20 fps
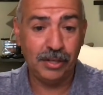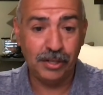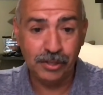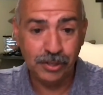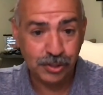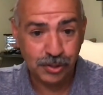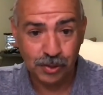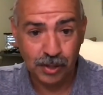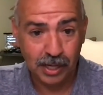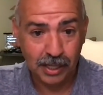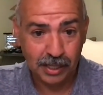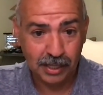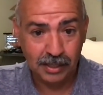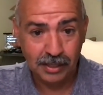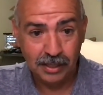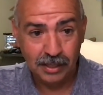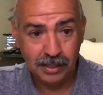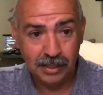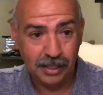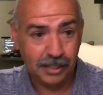new truck
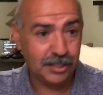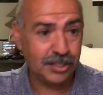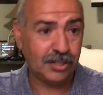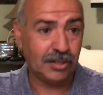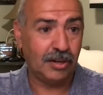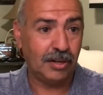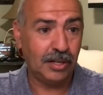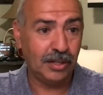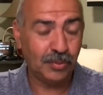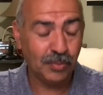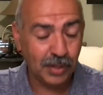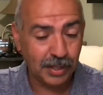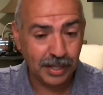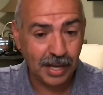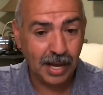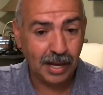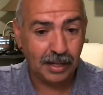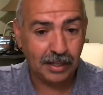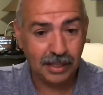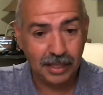that started with
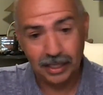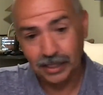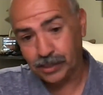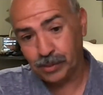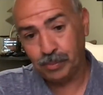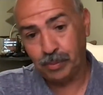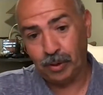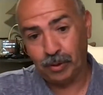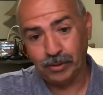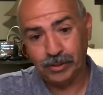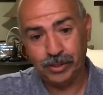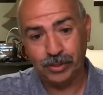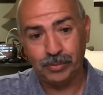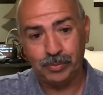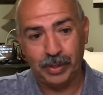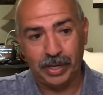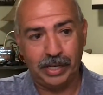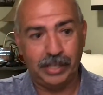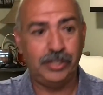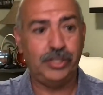that, as opposed to
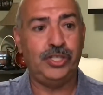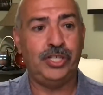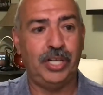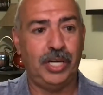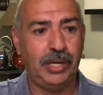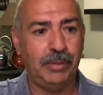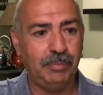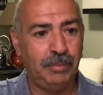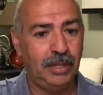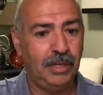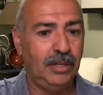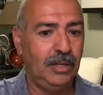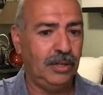being cheap,